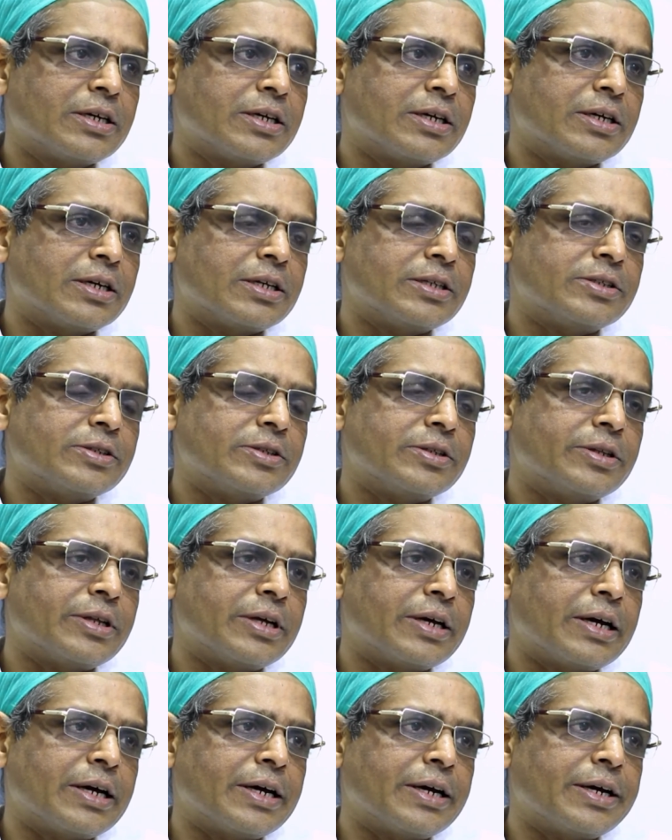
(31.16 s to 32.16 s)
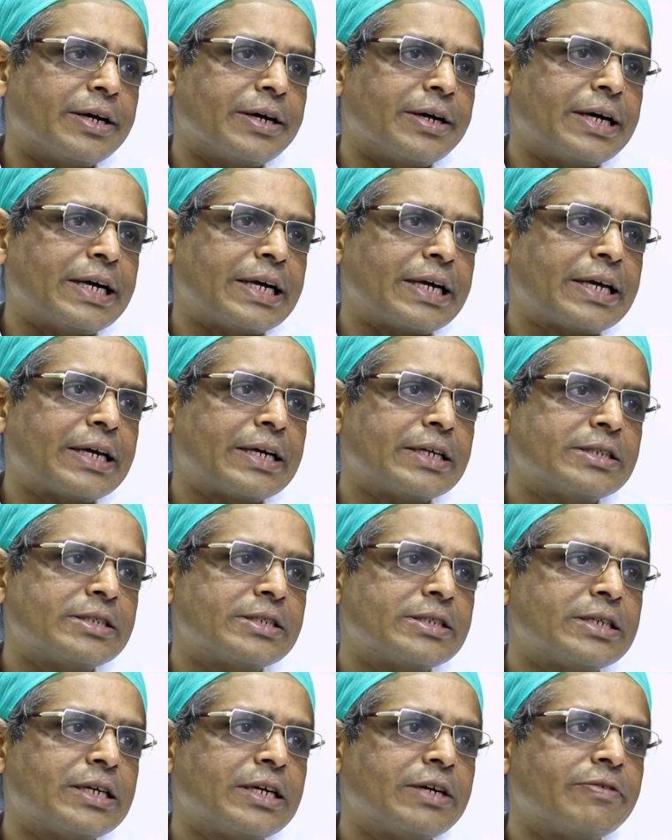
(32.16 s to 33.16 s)
And I can
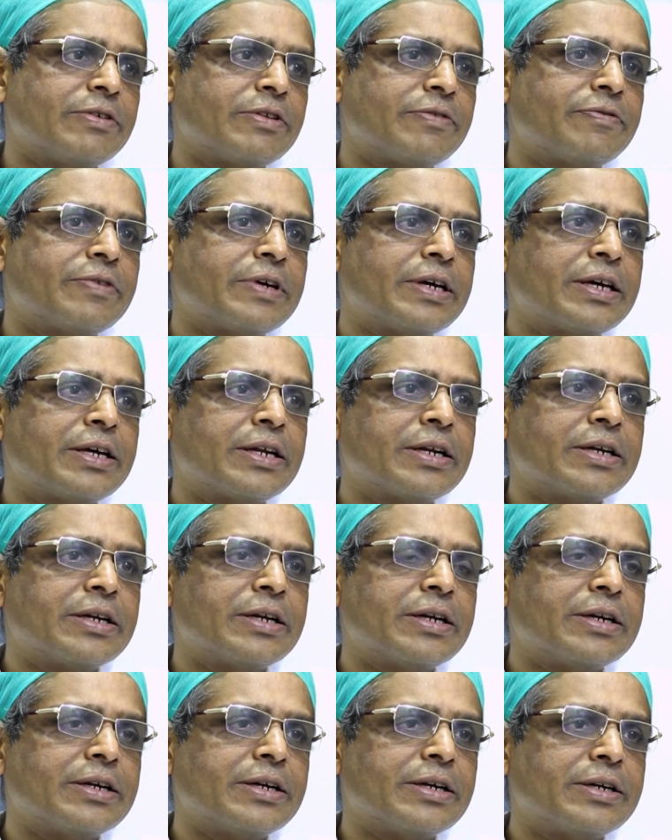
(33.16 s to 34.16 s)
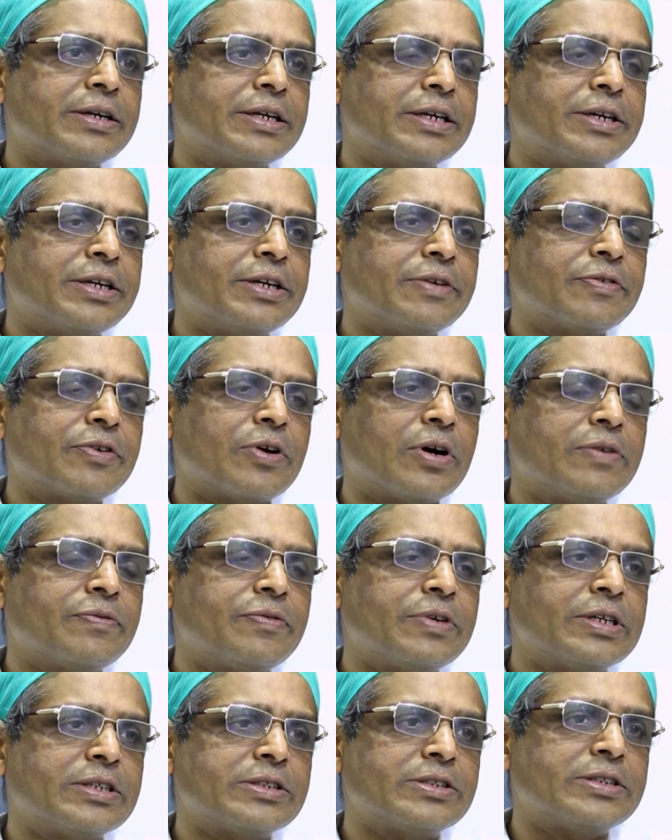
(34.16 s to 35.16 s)
say with fair degree of
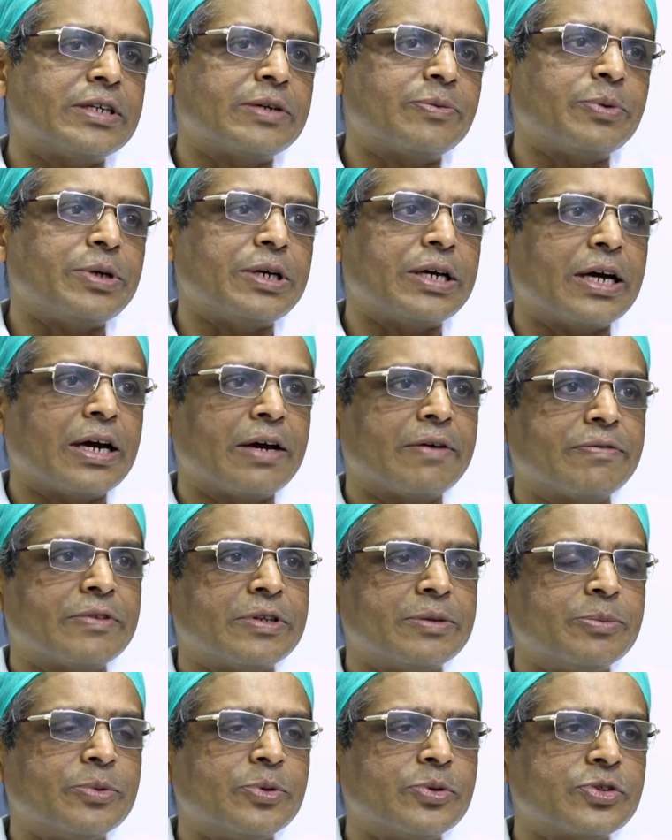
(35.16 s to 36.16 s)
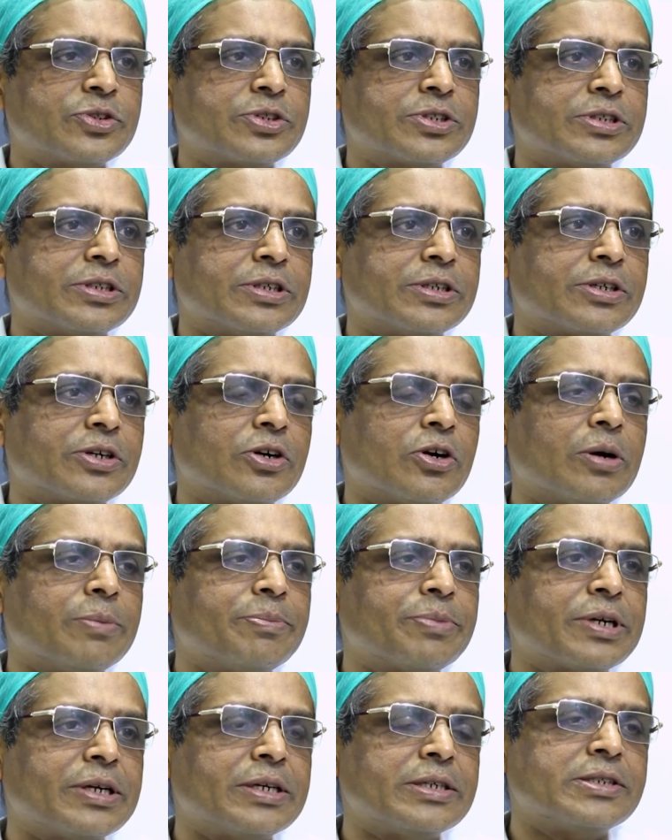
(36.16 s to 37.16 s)
confidence that we have the most
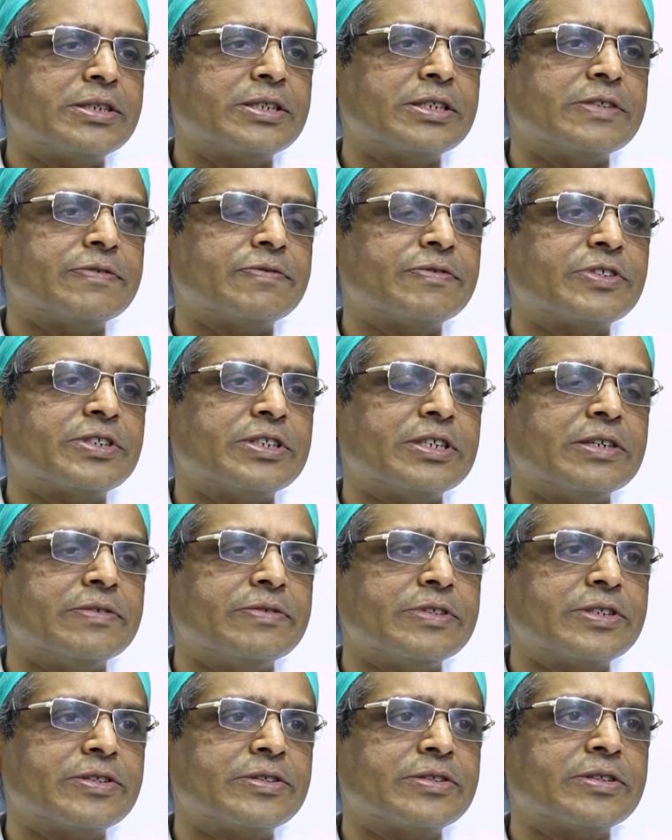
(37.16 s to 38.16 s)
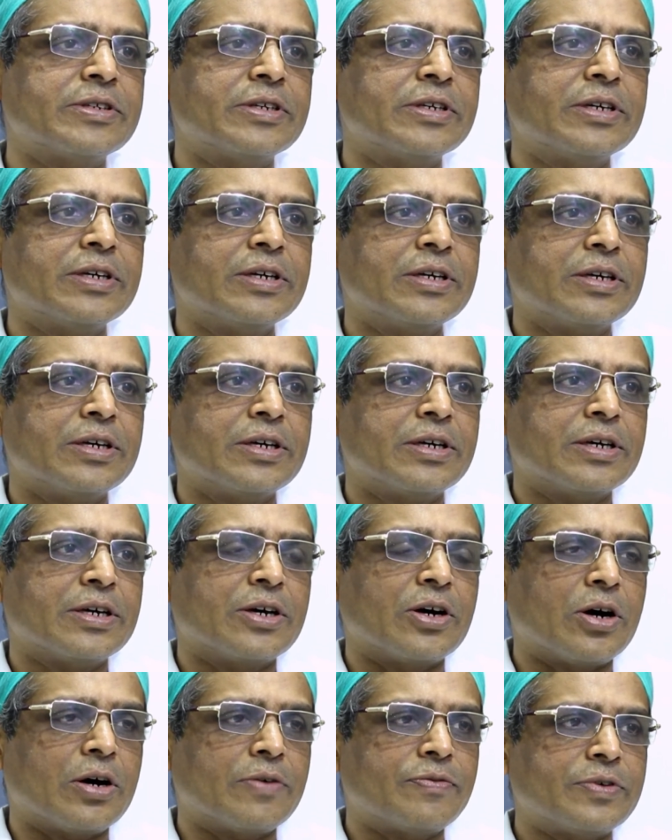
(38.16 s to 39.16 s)
comprehensive service
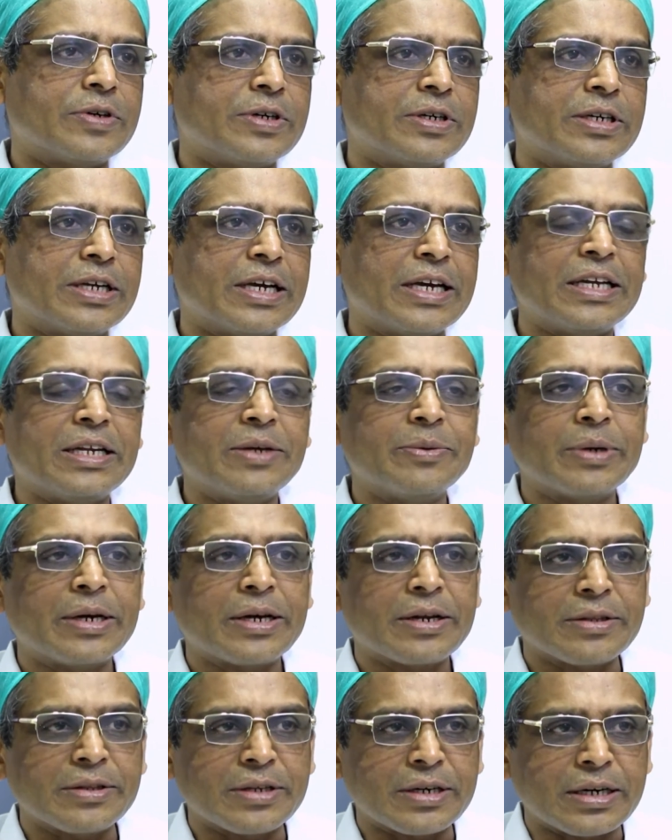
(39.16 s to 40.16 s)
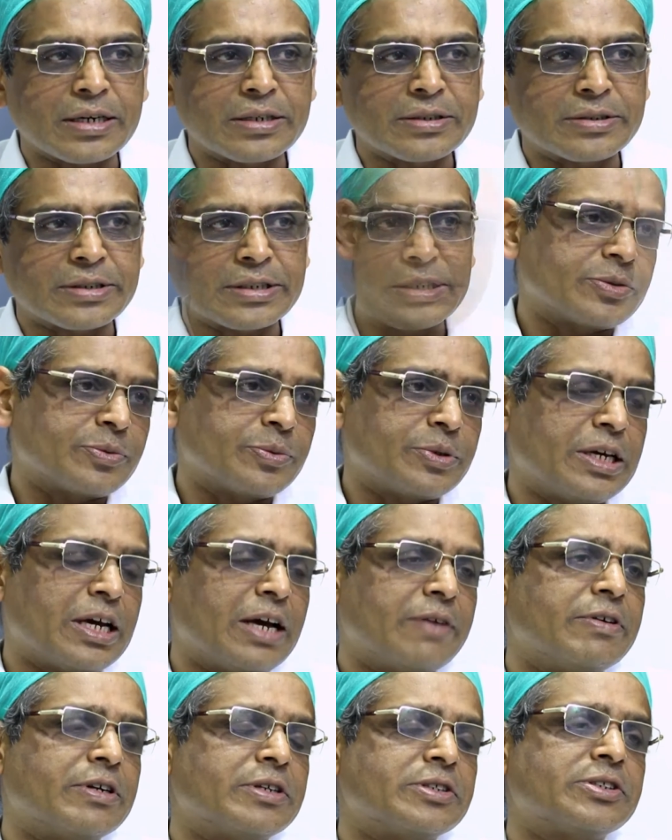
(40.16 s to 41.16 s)
offered anywhere in the country. We
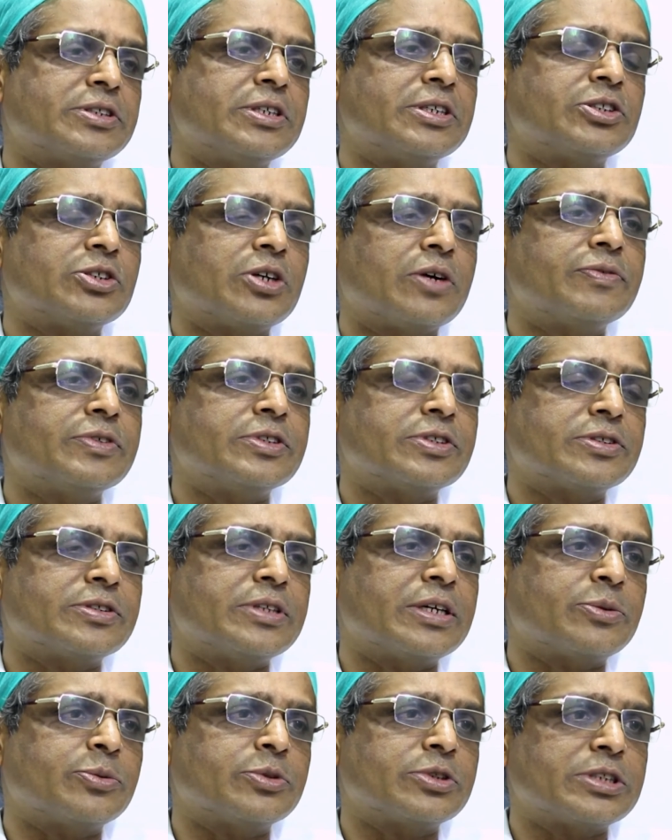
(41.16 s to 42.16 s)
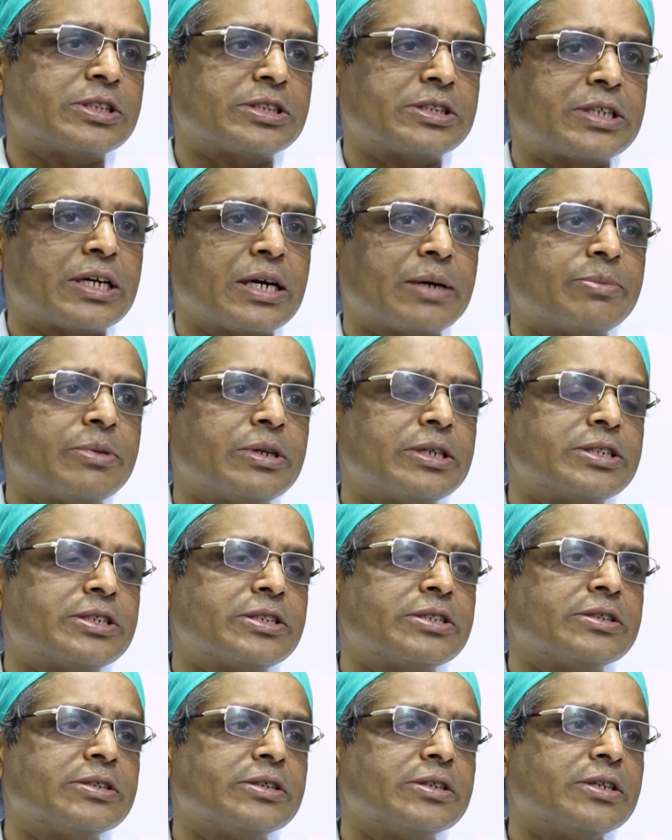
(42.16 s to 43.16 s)
have a research office that was established